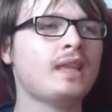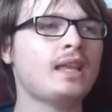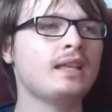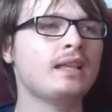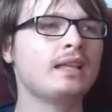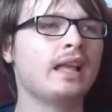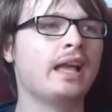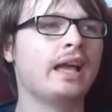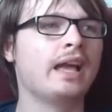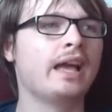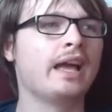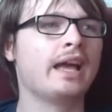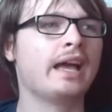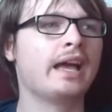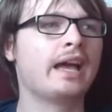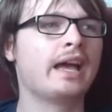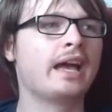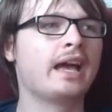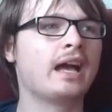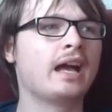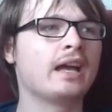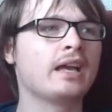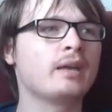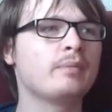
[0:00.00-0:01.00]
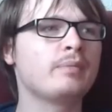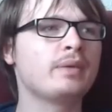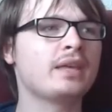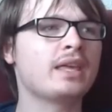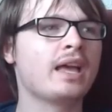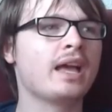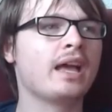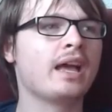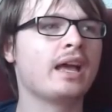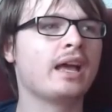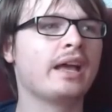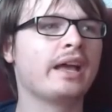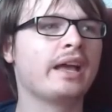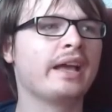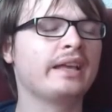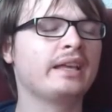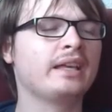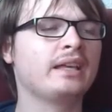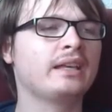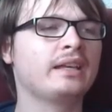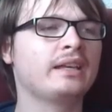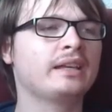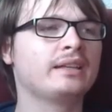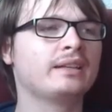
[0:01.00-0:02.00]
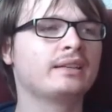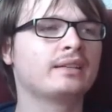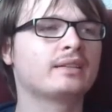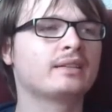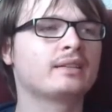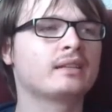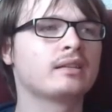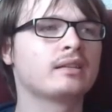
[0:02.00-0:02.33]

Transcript: I hope you guys